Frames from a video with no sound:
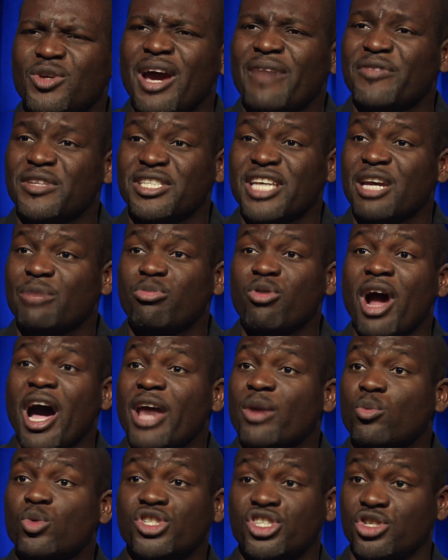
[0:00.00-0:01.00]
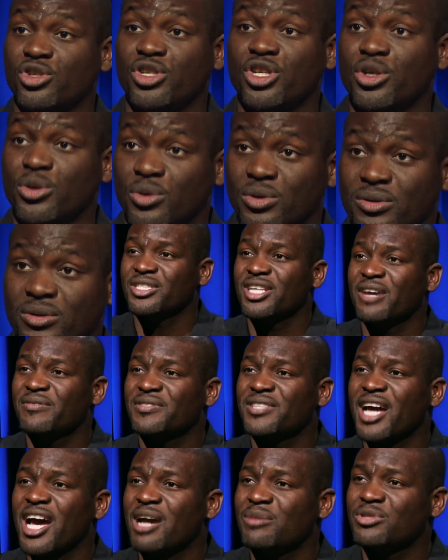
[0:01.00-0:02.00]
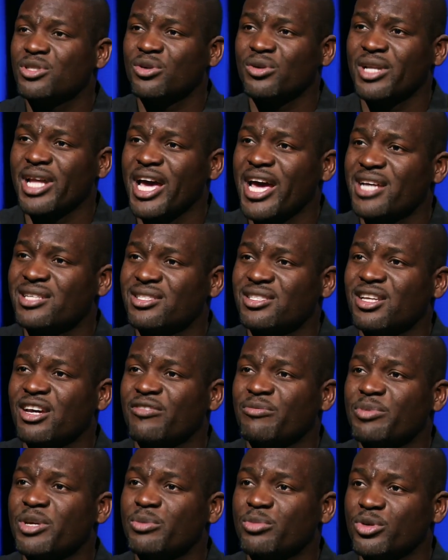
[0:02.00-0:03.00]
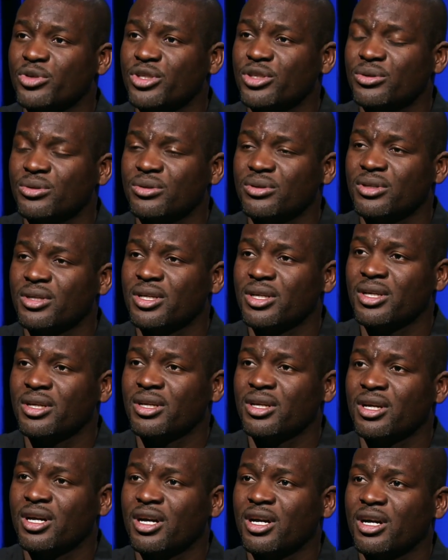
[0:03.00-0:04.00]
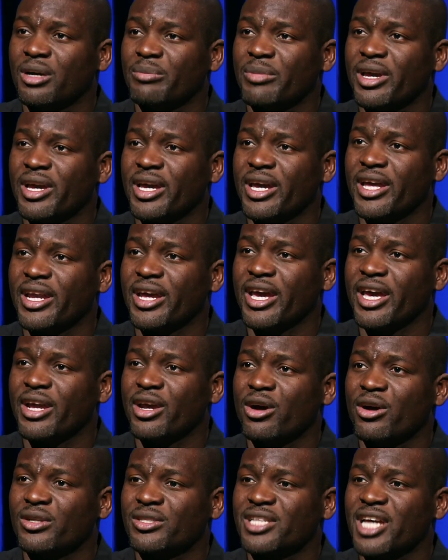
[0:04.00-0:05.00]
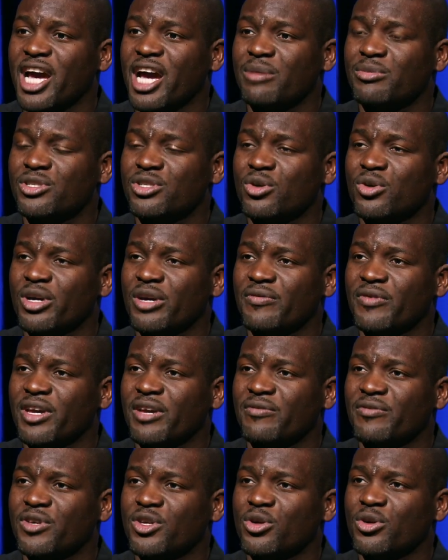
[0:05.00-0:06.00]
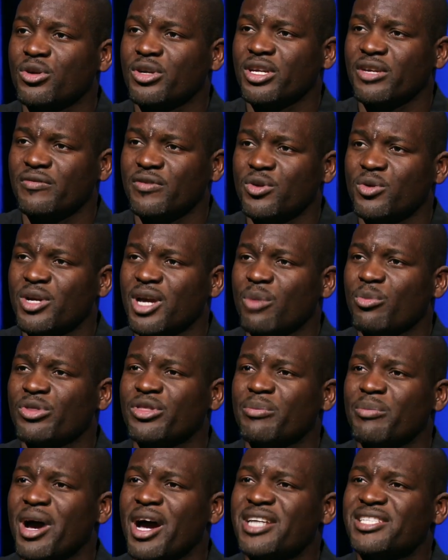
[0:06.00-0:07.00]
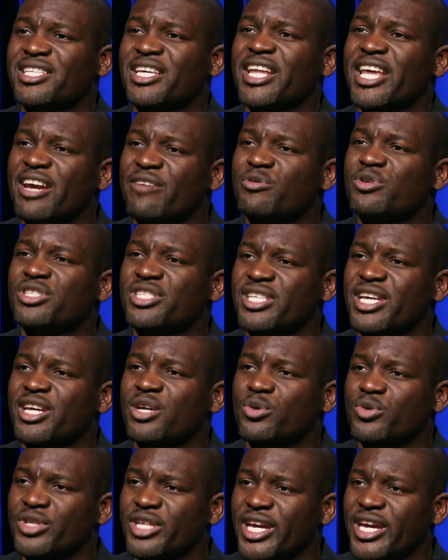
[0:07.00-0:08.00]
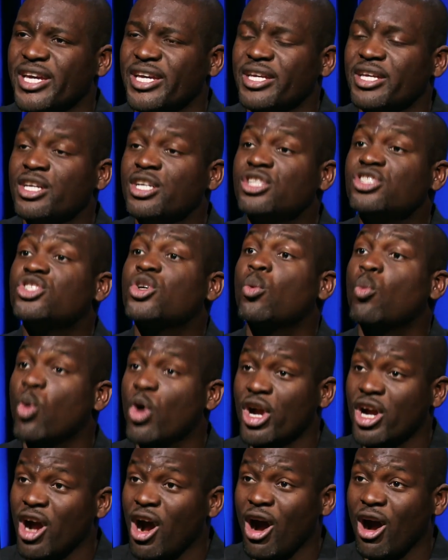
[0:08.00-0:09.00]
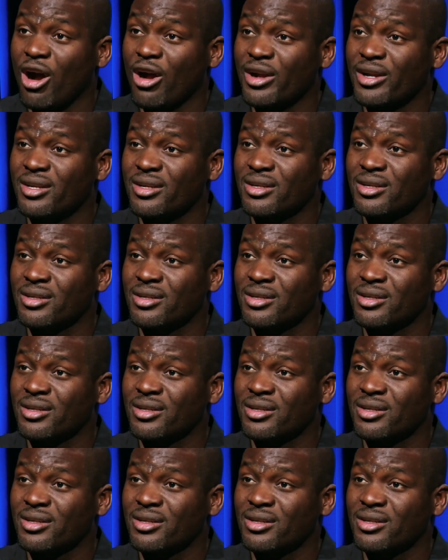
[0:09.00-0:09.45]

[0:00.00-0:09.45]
You have to take pride in what you do. Tough times don't last, tough people do at all times. So if you come with the mindset every single day to work hard,